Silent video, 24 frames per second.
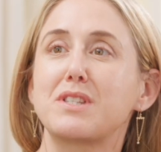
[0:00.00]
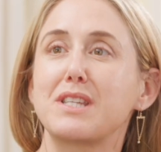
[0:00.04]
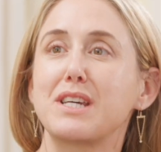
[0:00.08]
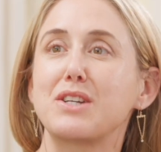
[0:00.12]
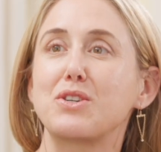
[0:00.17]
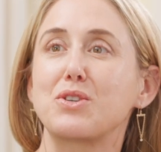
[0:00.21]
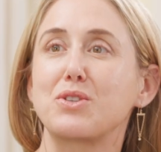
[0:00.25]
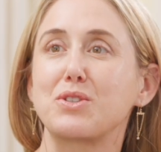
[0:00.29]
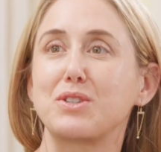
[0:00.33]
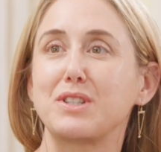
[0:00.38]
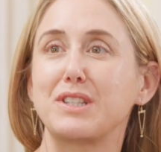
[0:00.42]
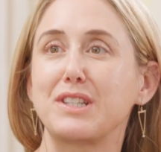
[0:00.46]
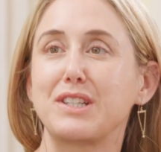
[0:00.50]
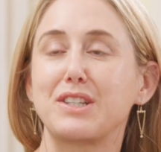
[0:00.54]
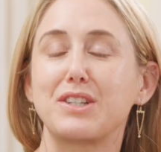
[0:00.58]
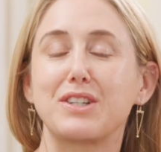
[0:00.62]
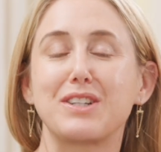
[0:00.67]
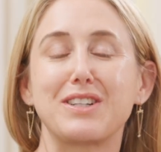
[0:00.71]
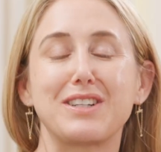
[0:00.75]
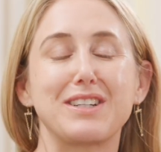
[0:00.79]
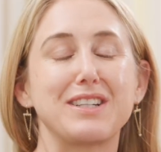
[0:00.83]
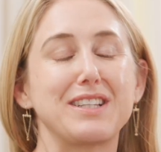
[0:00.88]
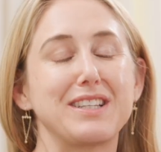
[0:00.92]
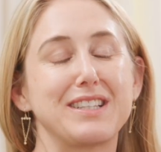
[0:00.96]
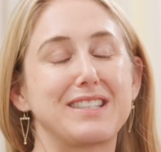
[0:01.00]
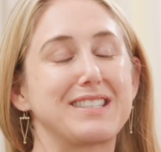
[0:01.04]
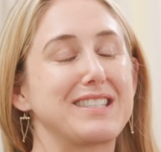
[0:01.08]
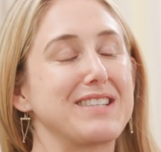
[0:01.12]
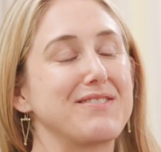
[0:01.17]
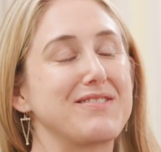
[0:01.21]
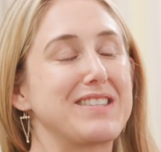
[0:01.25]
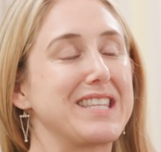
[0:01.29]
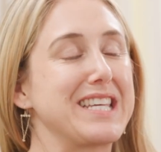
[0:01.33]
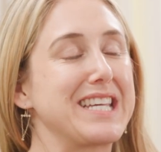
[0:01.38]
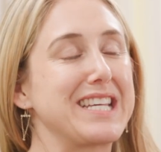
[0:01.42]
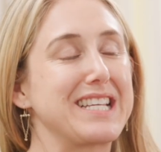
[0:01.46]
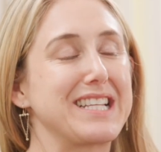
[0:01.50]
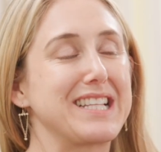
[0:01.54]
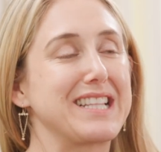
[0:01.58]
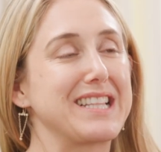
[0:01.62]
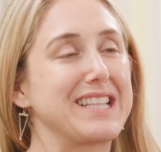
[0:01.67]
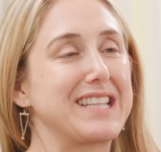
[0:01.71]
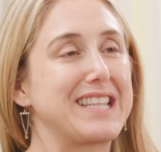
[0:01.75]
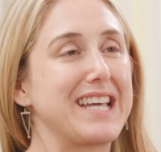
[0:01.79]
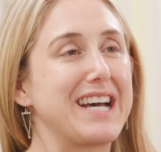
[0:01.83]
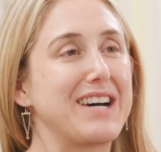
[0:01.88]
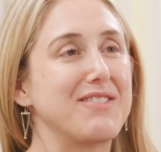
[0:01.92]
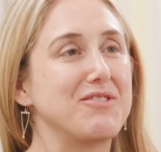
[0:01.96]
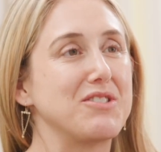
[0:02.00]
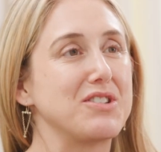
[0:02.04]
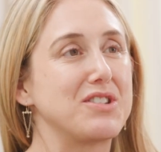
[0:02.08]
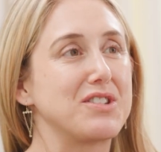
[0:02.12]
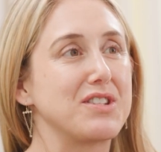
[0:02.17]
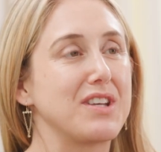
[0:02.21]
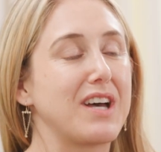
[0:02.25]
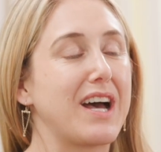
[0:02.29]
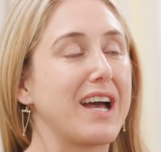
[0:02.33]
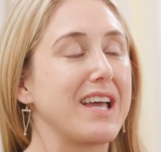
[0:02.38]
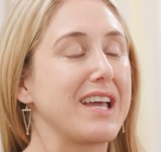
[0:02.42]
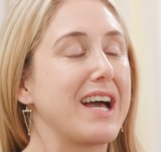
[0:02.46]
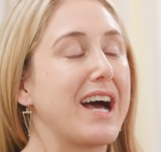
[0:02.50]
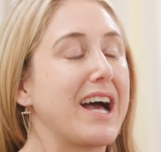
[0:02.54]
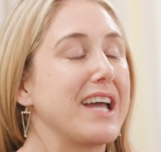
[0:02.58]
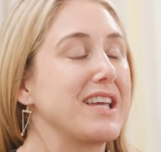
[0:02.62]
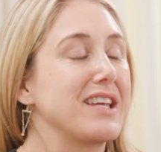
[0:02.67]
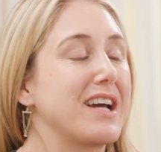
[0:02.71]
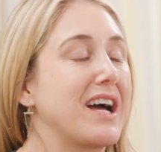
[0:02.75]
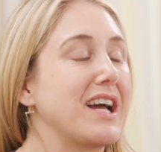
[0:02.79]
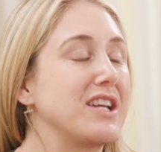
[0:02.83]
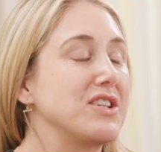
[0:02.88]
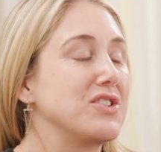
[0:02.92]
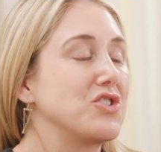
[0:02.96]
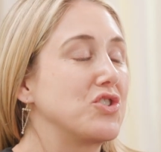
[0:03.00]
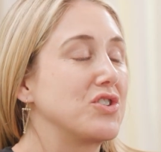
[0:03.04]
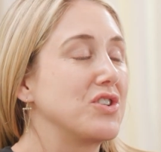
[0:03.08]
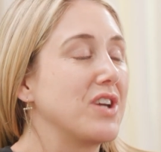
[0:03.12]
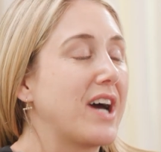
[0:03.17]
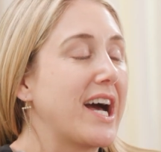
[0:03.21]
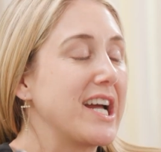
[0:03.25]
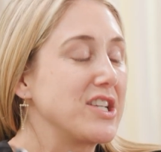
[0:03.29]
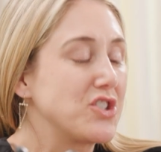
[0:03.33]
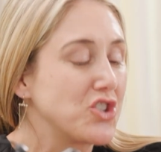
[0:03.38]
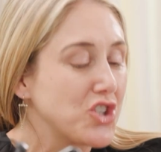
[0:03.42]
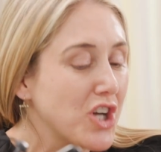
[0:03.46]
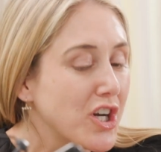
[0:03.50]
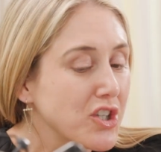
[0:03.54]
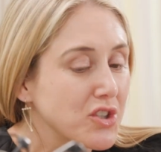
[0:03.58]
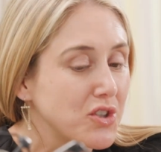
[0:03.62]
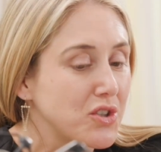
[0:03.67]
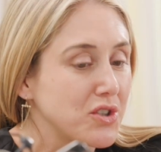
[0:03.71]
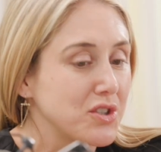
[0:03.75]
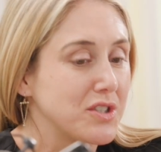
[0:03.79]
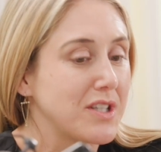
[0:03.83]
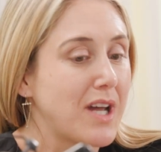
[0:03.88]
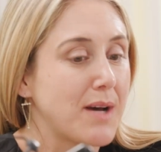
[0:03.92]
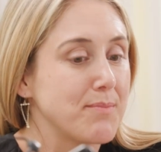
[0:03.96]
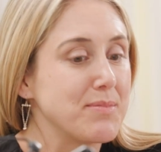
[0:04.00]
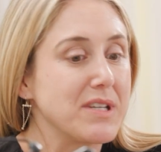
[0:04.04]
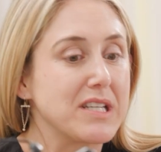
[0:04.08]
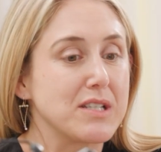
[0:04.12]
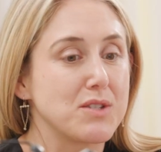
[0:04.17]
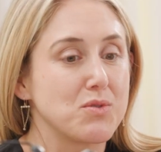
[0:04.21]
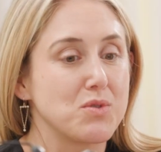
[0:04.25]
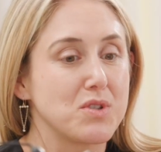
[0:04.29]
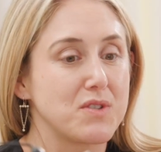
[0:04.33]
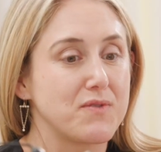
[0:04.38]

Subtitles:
said earlier something that was, I chuckled, not because it